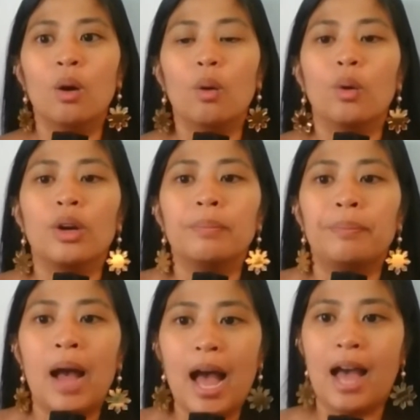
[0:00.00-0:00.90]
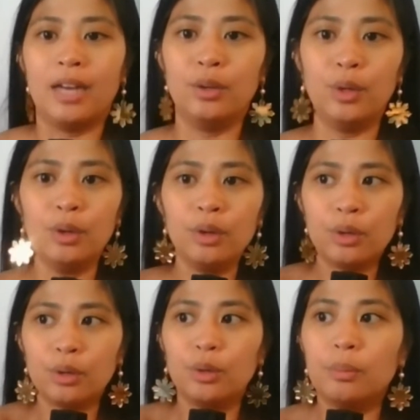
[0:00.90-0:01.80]
Or paano
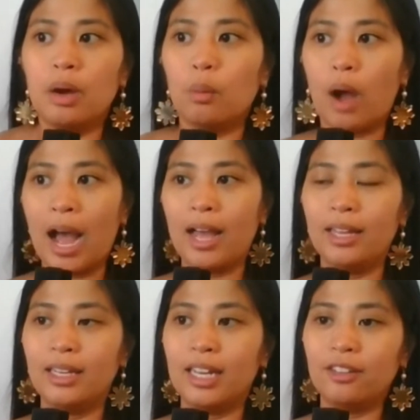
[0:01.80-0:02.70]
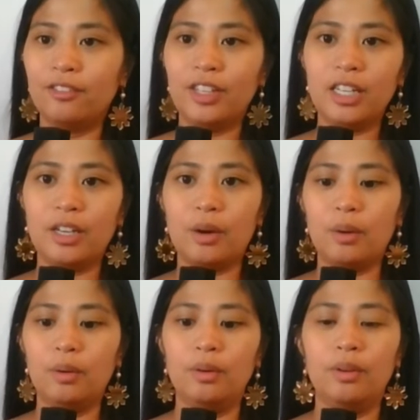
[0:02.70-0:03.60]
gumawa ng
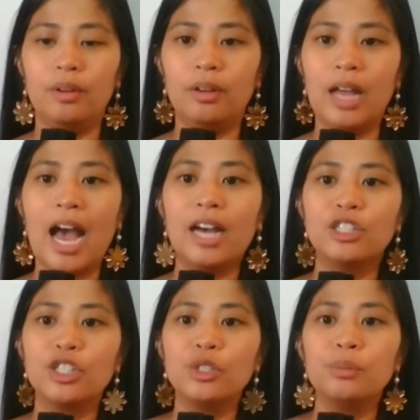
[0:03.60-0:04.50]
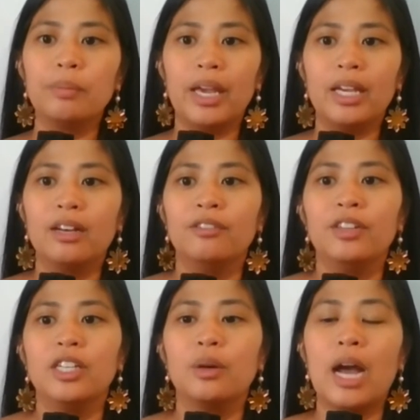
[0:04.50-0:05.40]
video? How do you make a
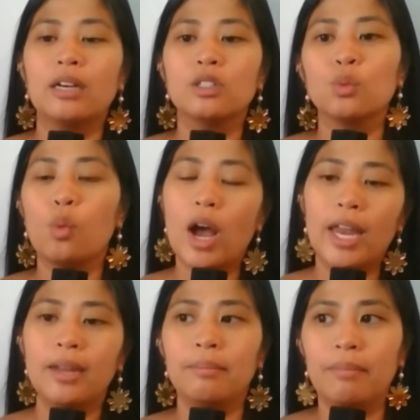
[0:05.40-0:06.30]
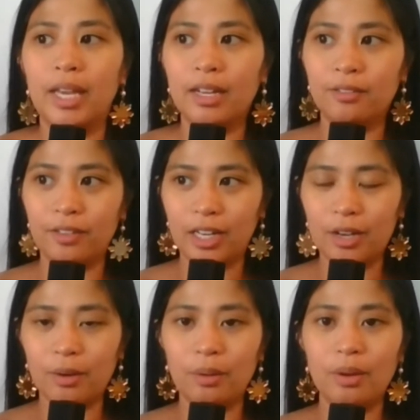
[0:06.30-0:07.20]
video? How does one make a
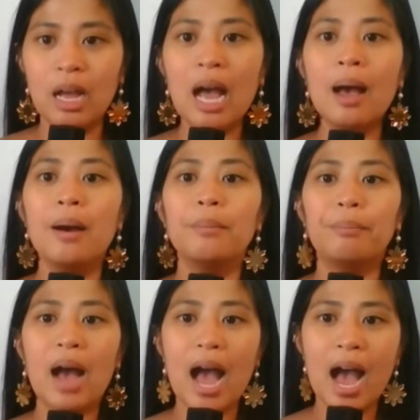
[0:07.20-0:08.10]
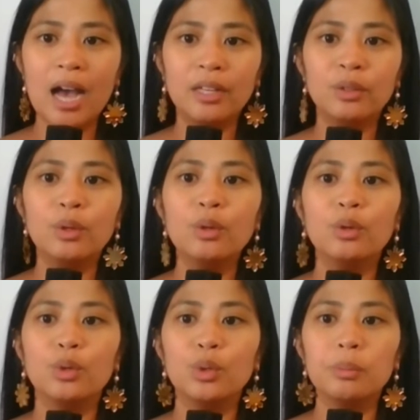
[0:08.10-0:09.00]
video? Paano
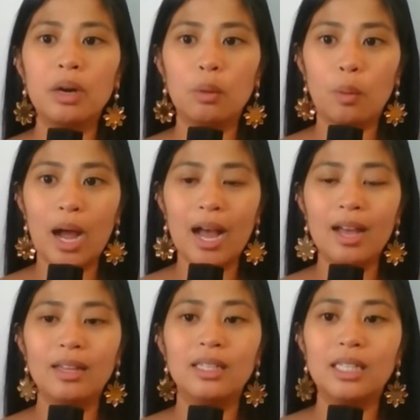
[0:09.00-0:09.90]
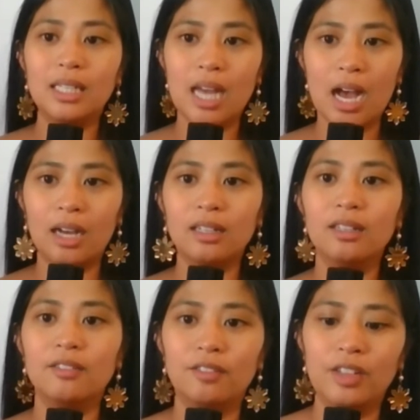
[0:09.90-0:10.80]
gumawa ng
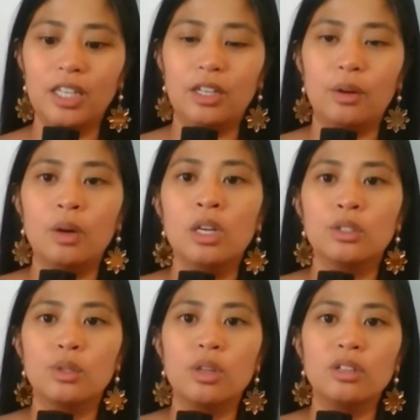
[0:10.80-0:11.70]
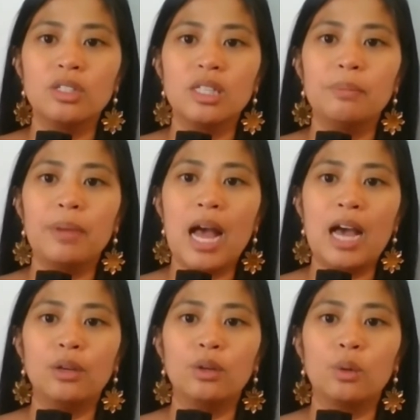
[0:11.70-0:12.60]
video? So there's the
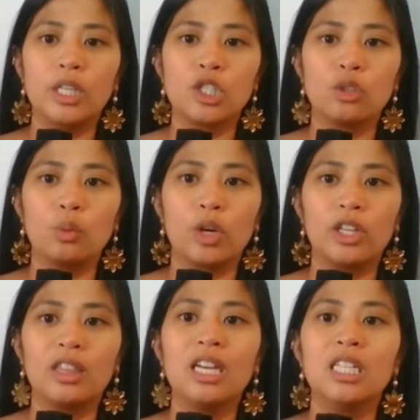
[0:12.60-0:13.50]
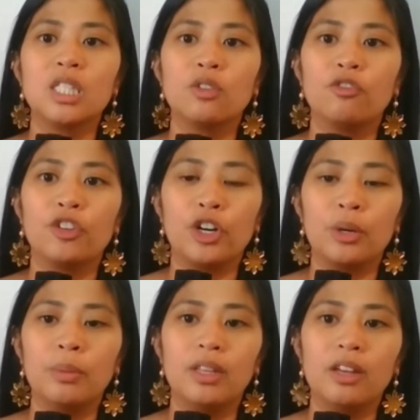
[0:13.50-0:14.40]
paano question word. Then it's a
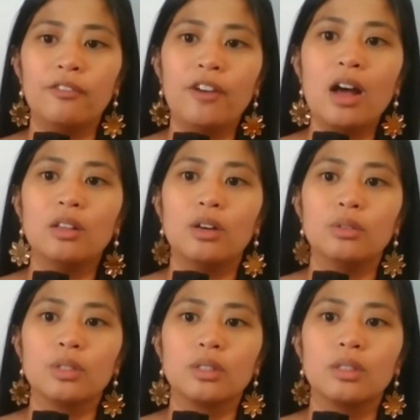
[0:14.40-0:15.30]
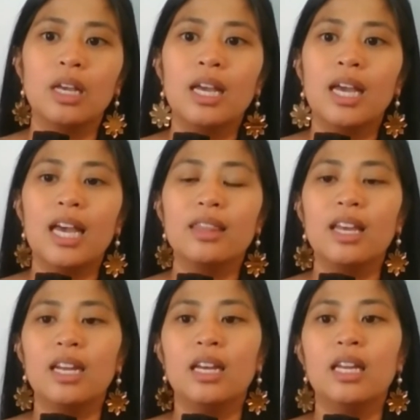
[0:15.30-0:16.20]
verb that follows. And
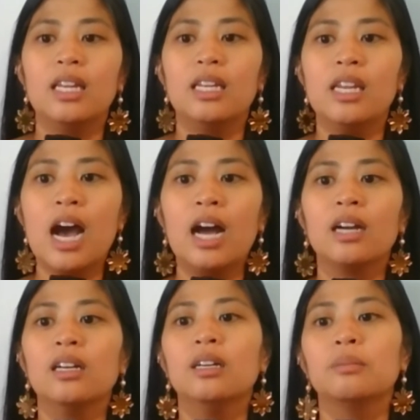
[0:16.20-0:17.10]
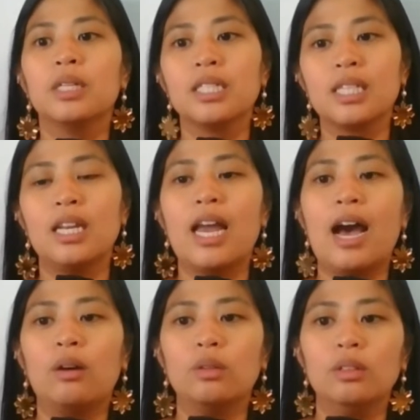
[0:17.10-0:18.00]
then ng plus a
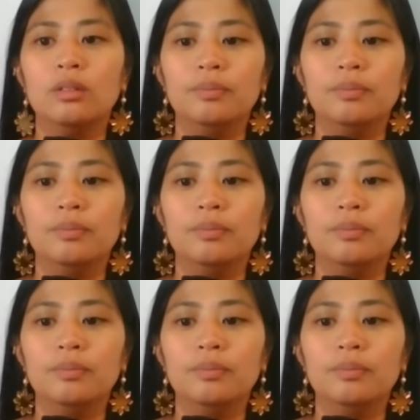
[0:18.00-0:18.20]
noun.